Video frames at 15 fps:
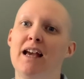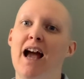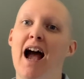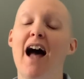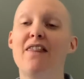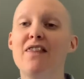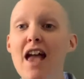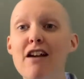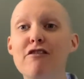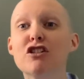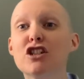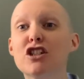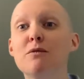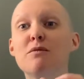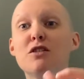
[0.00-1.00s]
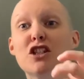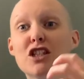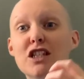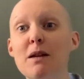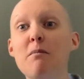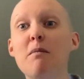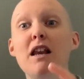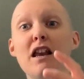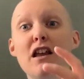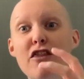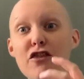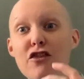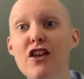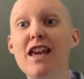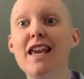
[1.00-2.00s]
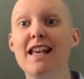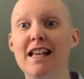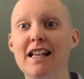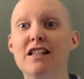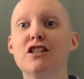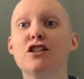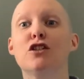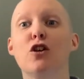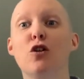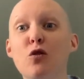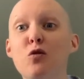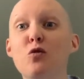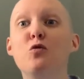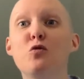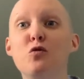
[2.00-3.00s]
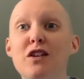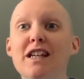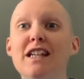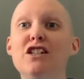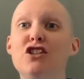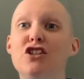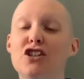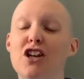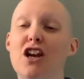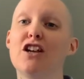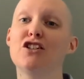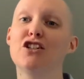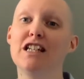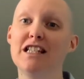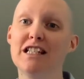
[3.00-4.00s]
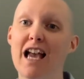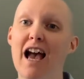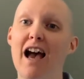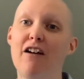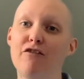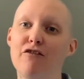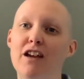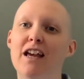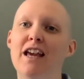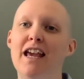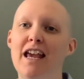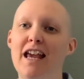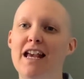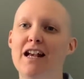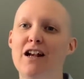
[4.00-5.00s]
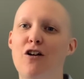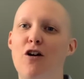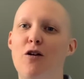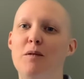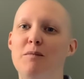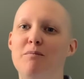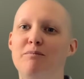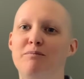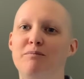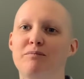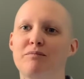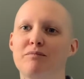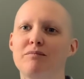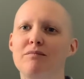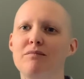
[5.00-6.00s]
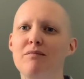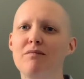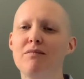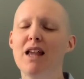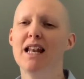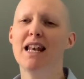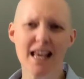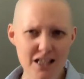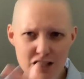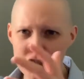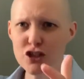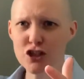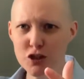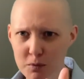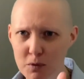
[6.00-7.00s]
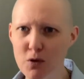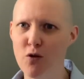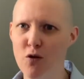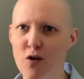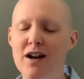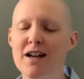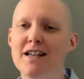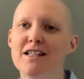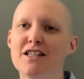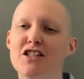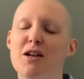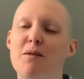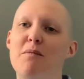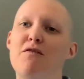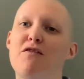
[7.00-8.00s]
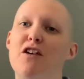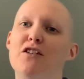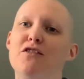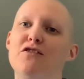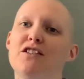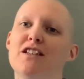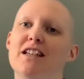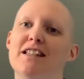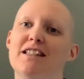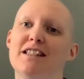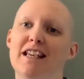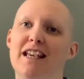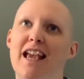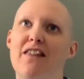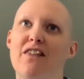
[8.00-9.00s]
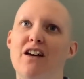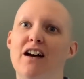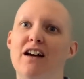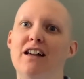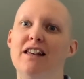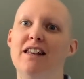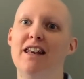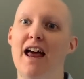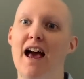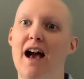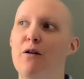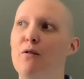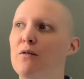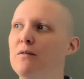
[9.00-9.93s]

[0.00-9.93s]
And there are some similar things that all these churches have in common. Let's explore some of those together now.